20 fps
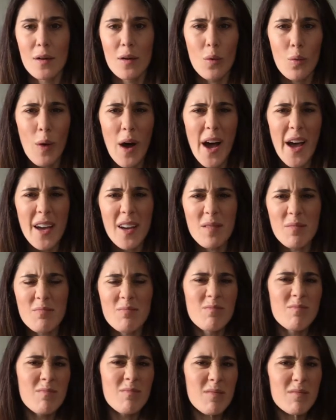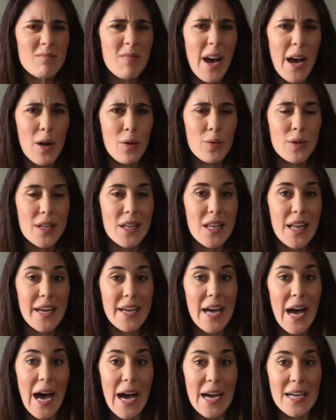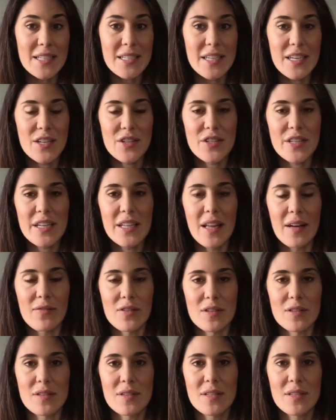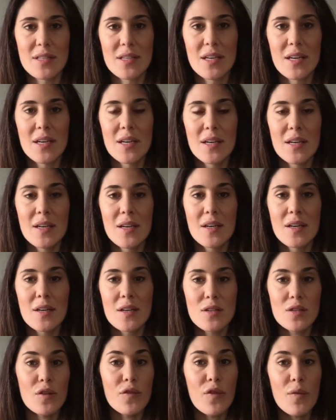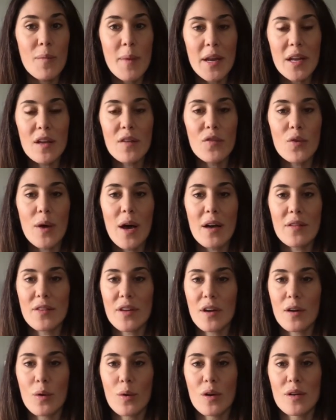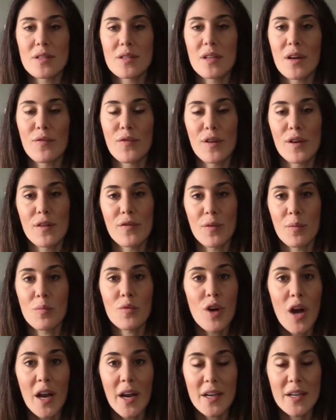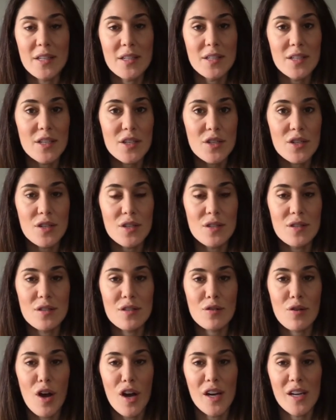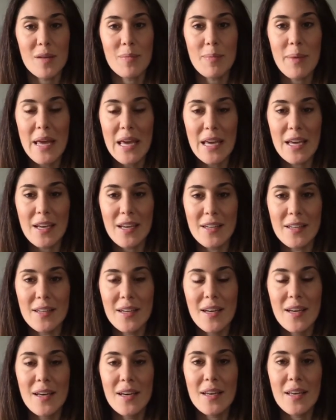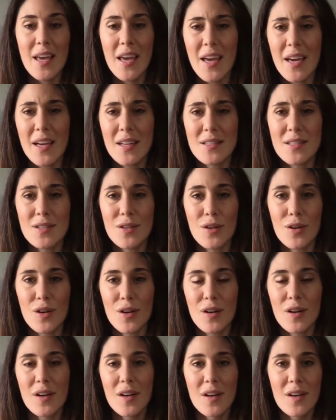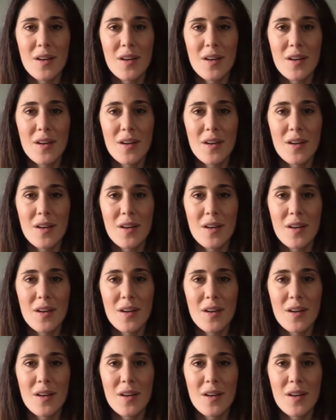Why? I don't really like high THC levels. So for many of you out there who are suffering from chronic conditions, chronic pain, cancer,